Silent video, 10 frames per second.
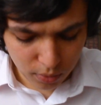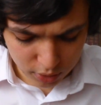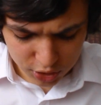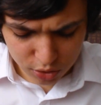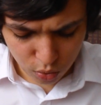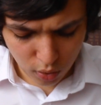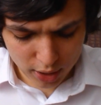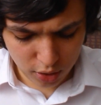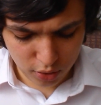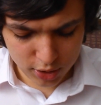Well, it's still
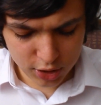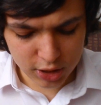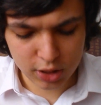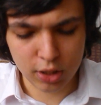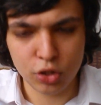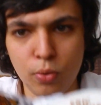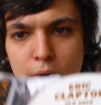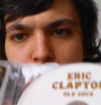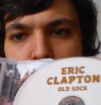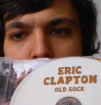quite new. This is a
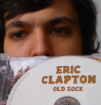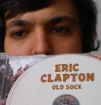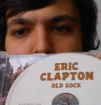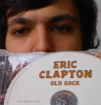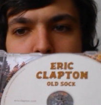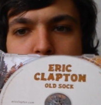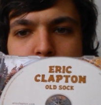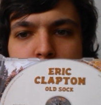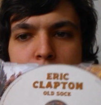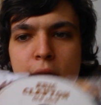2013
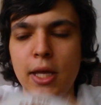release.